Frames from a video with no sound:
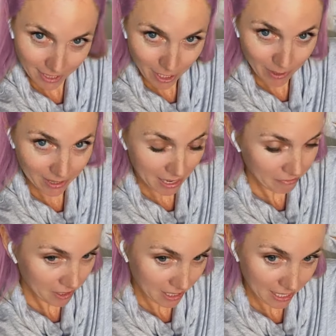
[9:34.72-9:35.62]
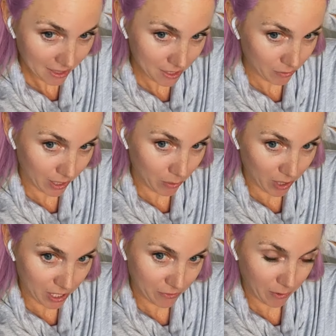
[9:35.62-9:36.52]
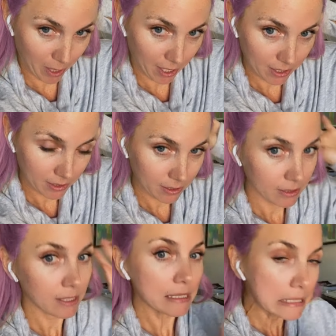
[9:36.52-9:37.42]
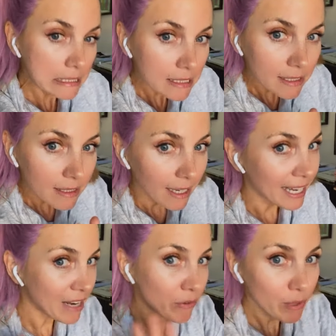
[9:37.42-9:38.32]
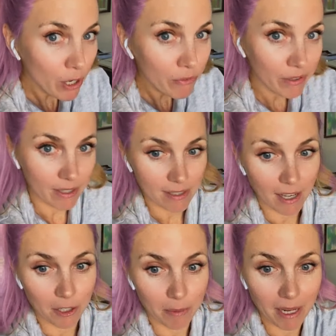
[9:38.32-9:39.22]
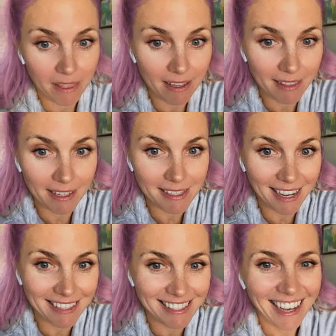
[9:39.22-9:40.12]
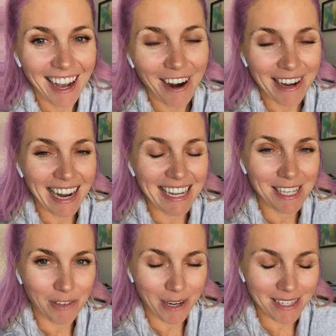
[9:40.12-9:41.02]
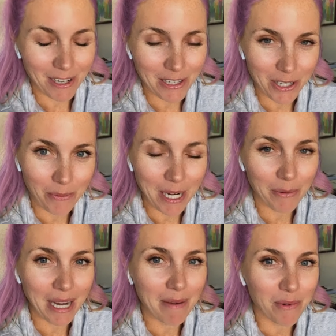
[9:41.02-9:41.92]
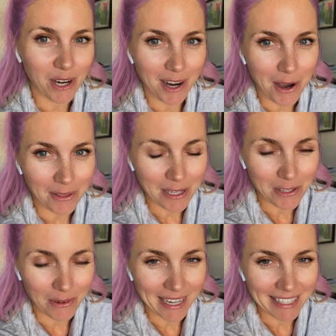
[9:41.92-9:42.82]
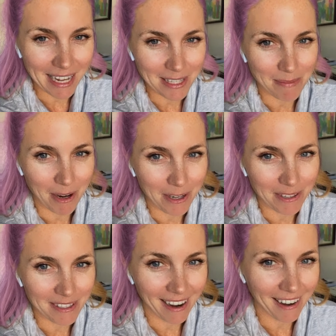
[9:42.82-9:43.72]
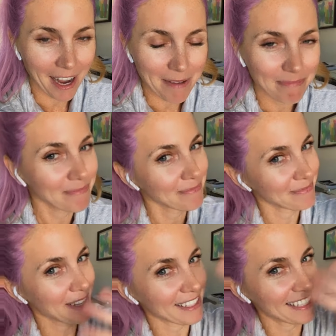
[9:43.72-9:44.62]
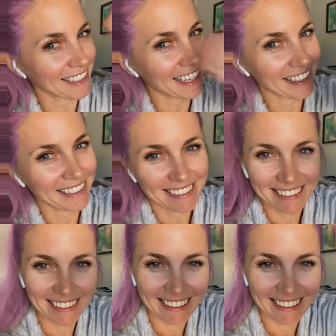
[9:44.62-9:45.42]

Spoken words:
You know what? I feel like this really works for me. I never would go for this color, but I think that it does. All right, guys, have a great start to your week. We're going to have more on all these stories on smarternews.com. I'll see you later.